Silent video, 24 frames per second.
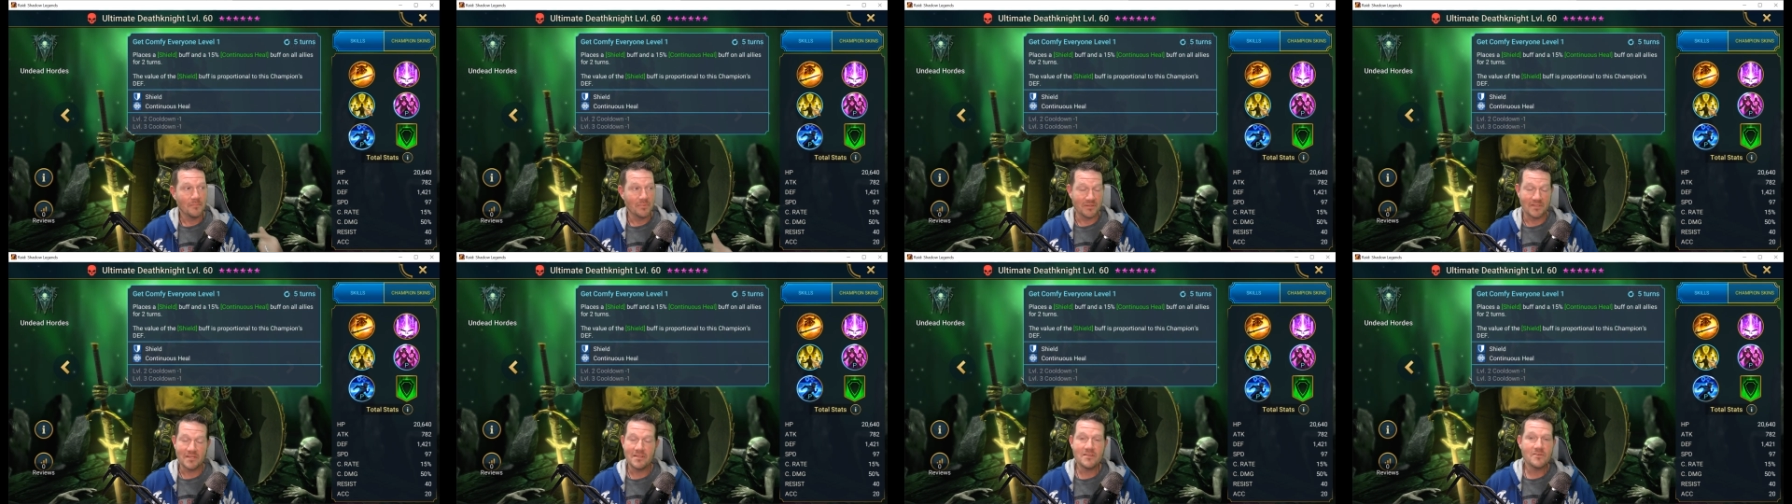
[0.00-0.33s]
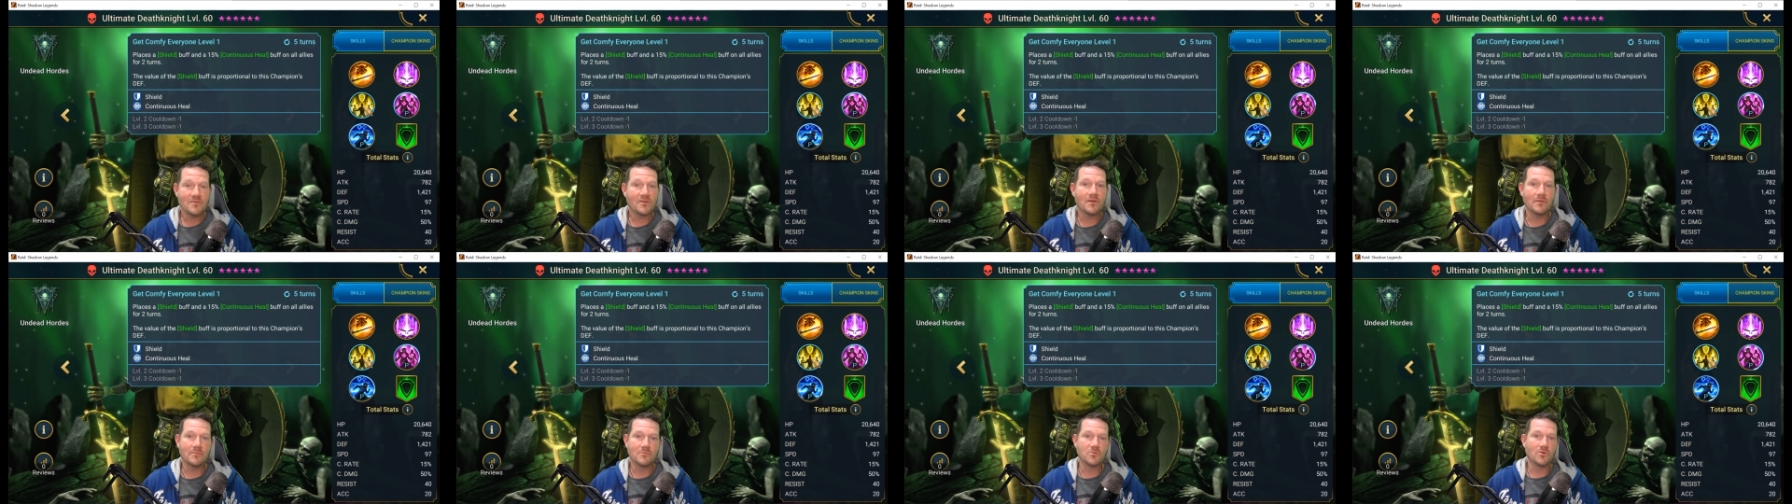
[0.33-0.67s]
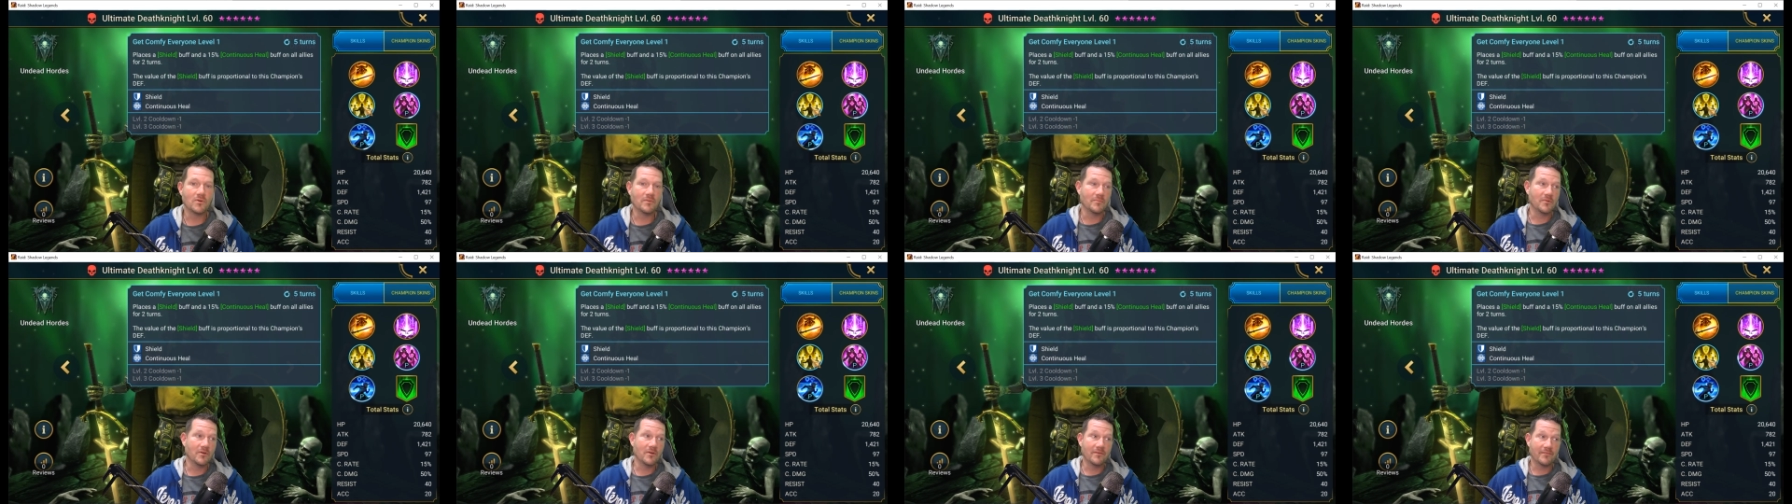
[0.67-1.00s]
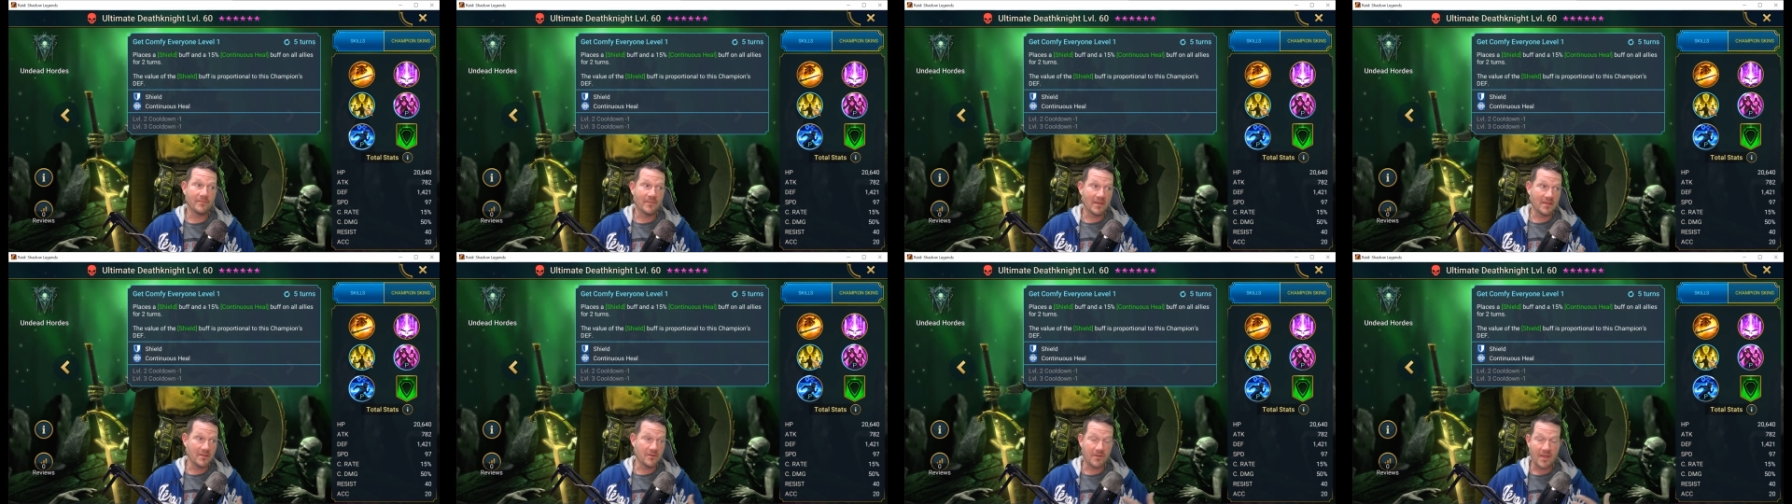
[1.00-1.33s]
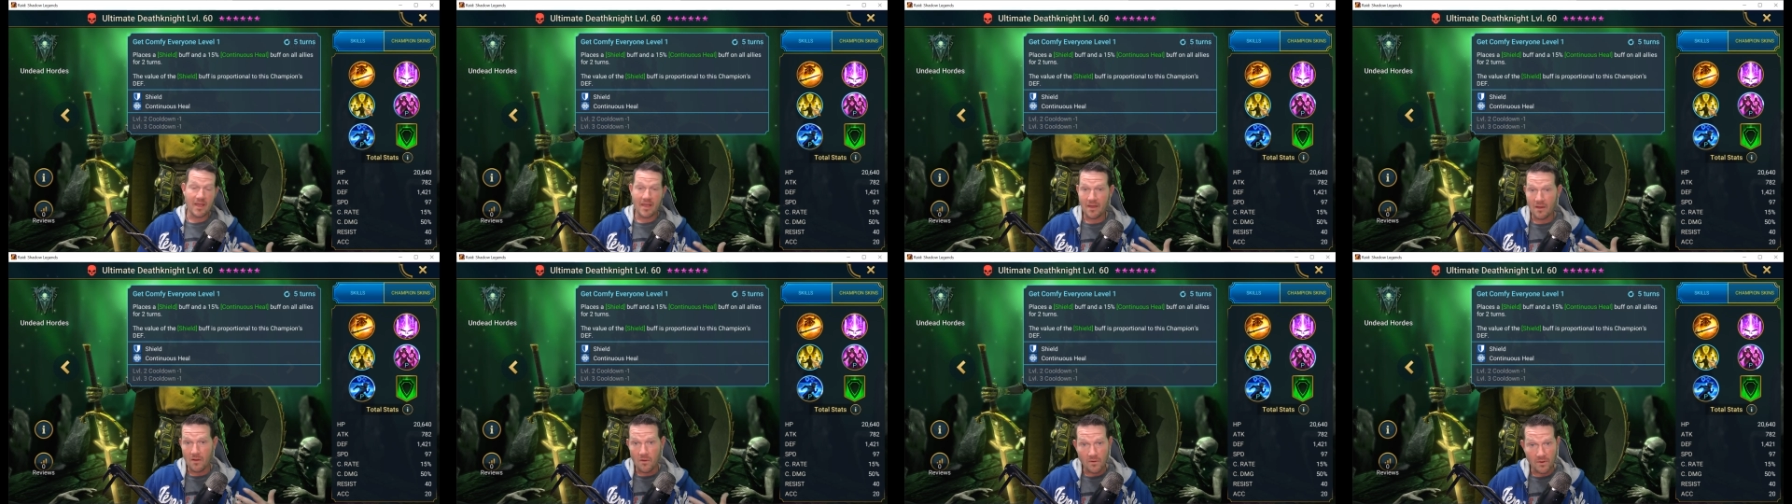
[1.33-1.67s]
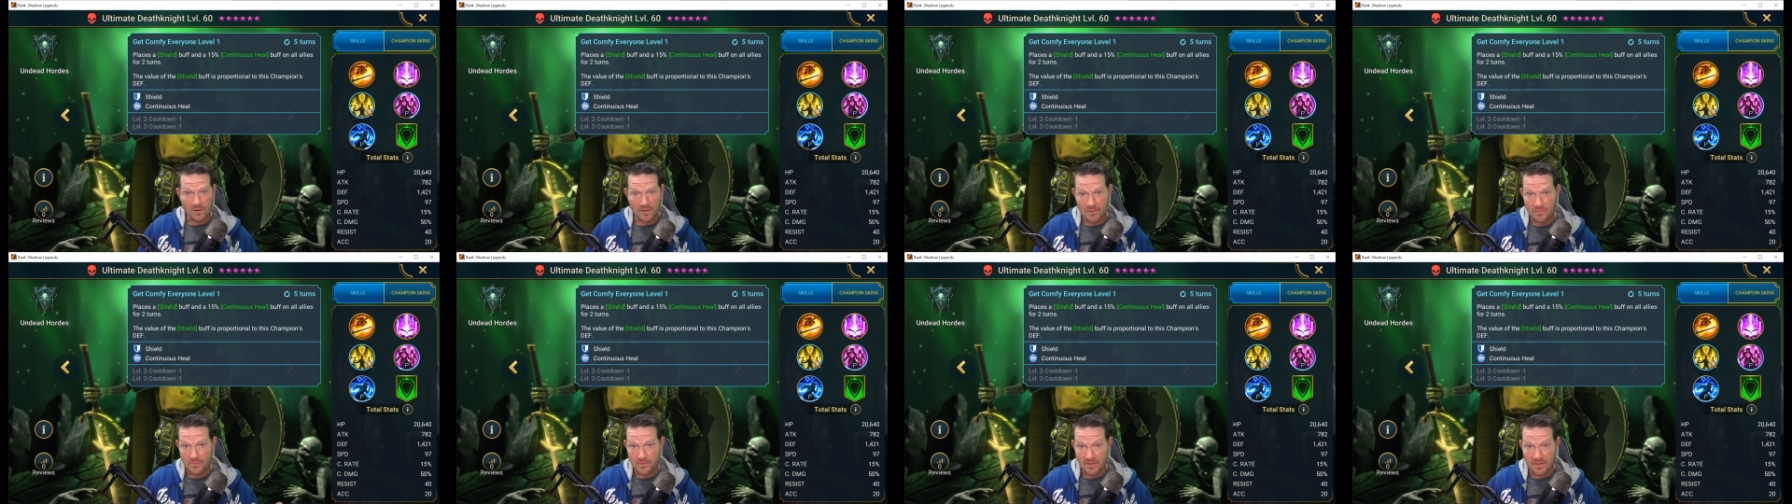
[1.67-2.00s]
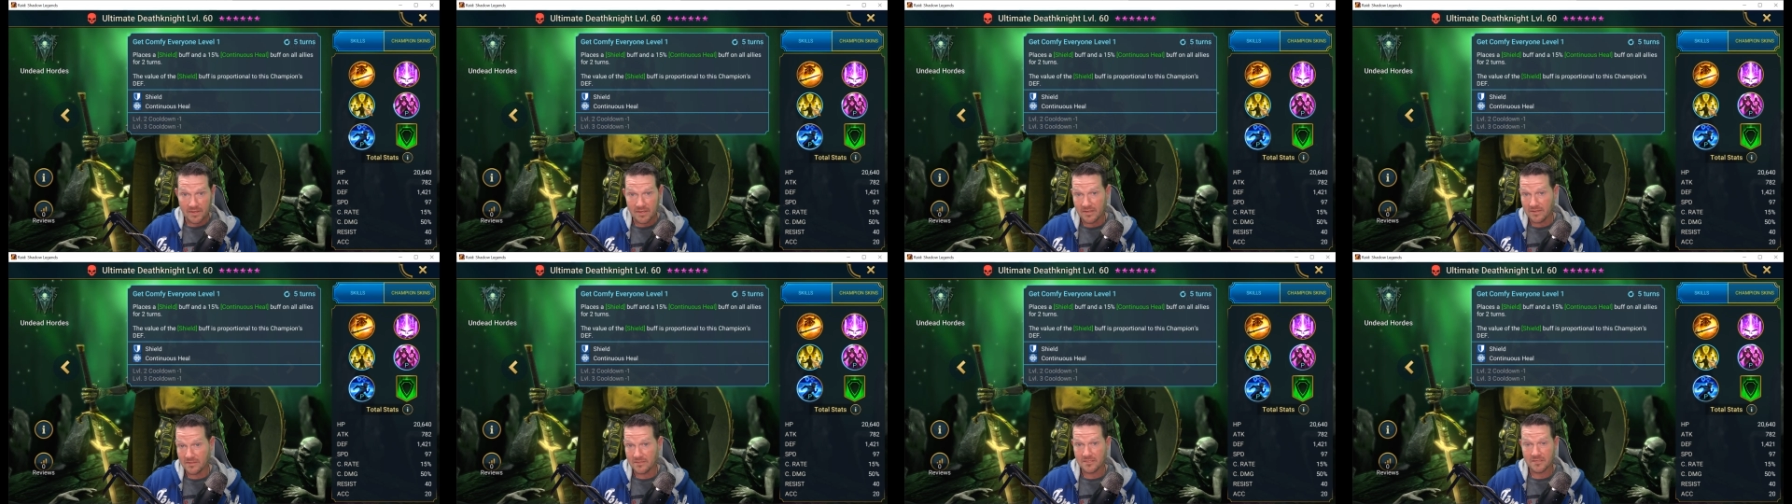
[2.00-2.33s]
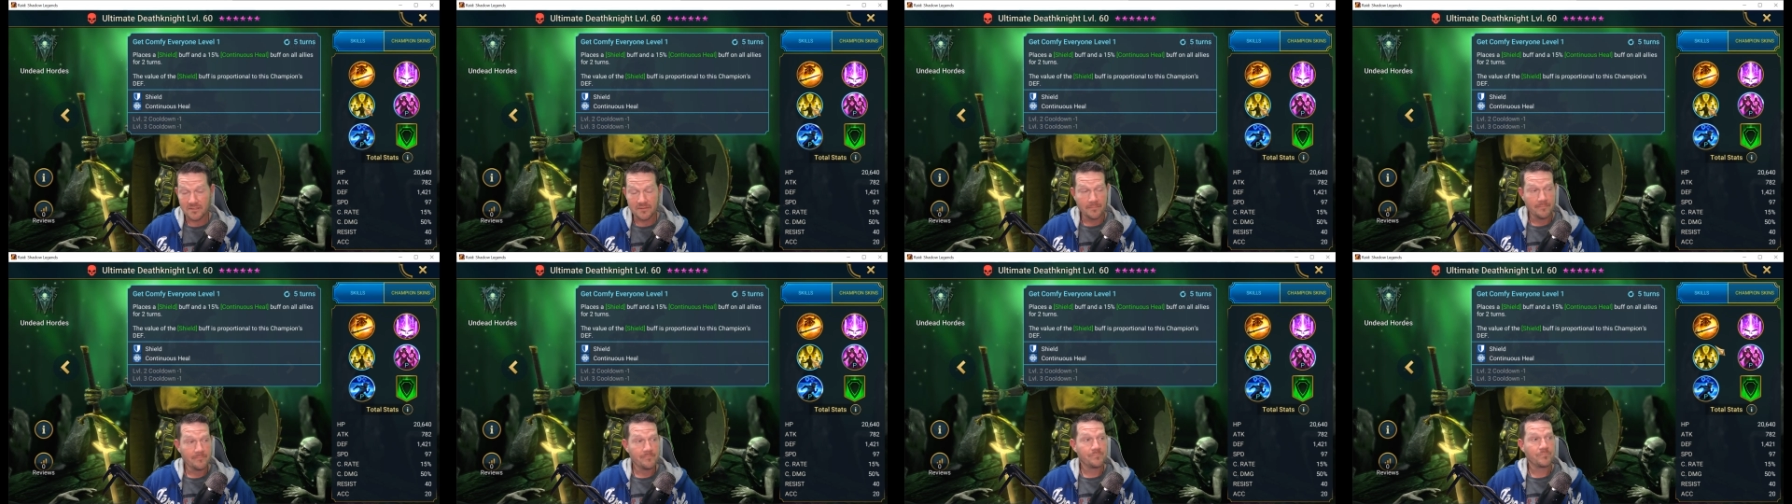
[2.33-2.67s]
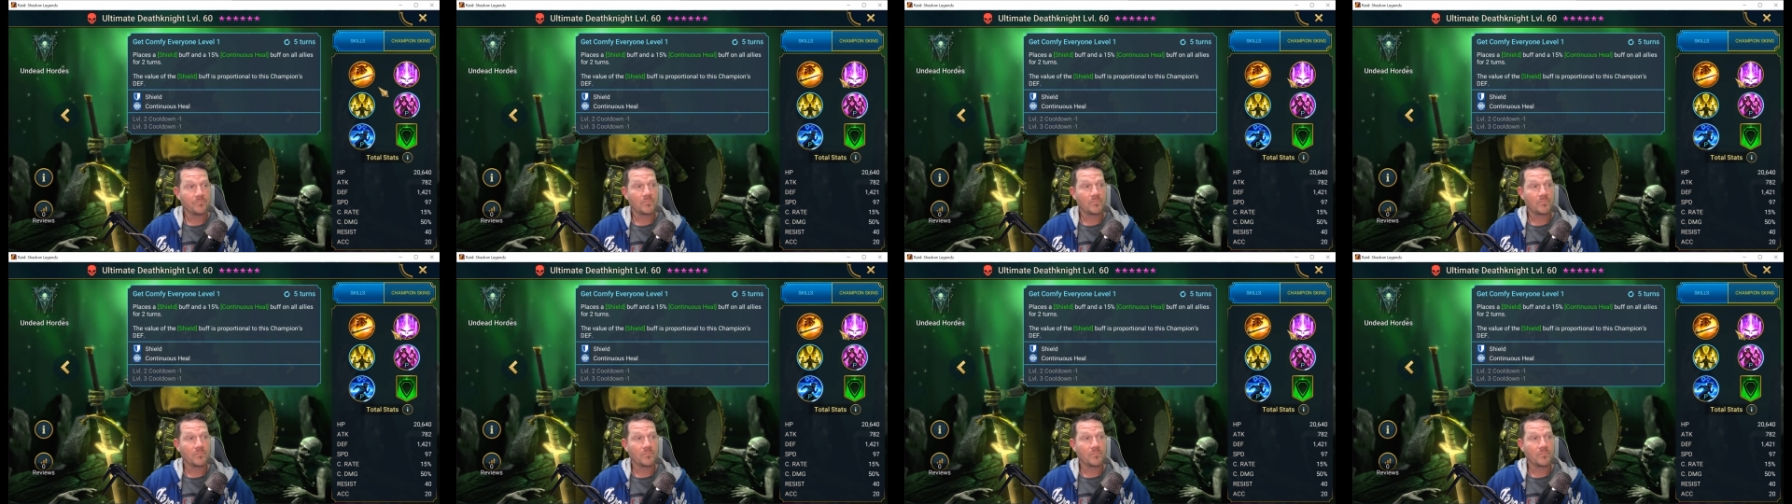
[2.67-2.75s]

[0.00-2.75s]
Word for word: But then you come to a move that you can't argue against.